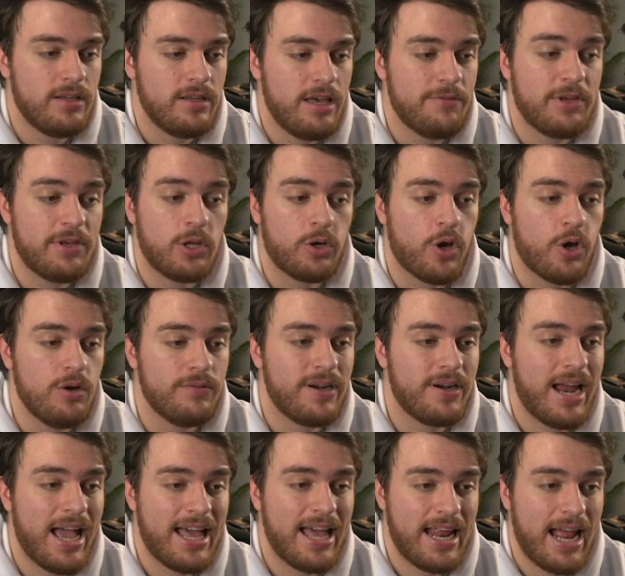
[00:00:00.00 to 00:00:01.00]
If you look over
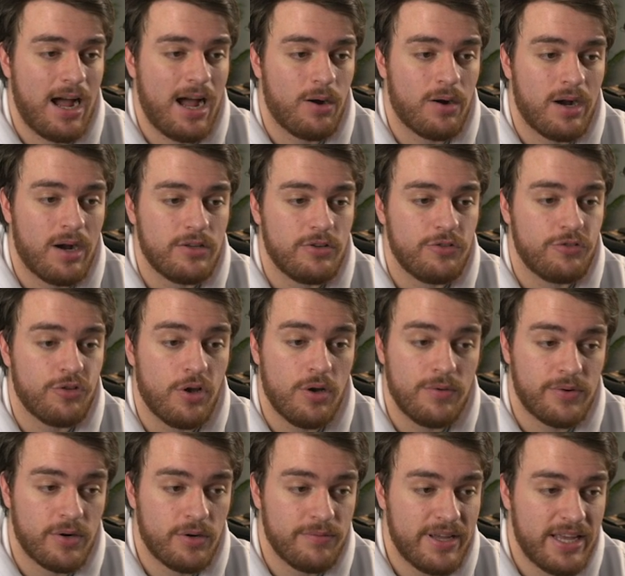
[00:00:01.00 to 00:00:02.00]
at our
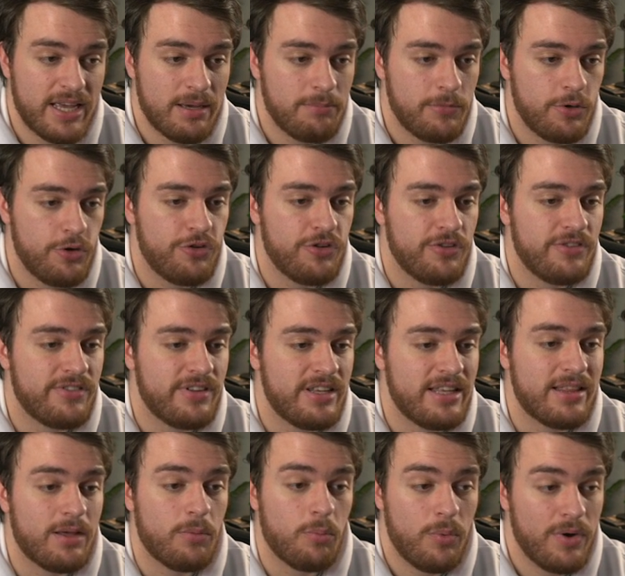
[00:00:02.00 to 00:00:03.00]
server over here, you should see
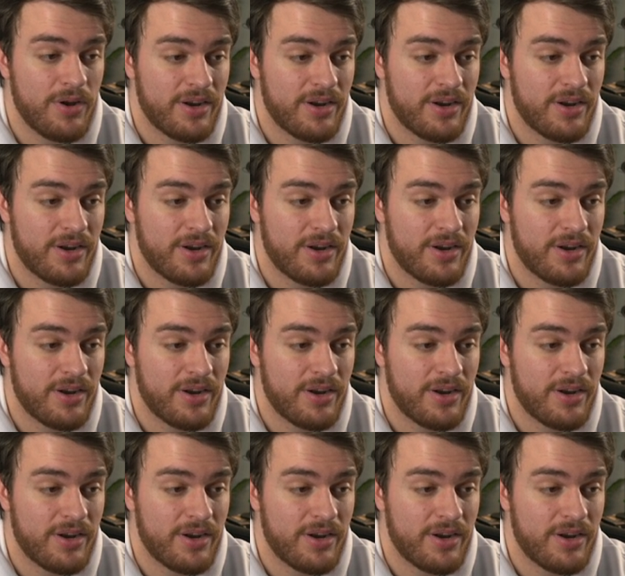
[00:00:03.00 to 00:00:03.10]
that we're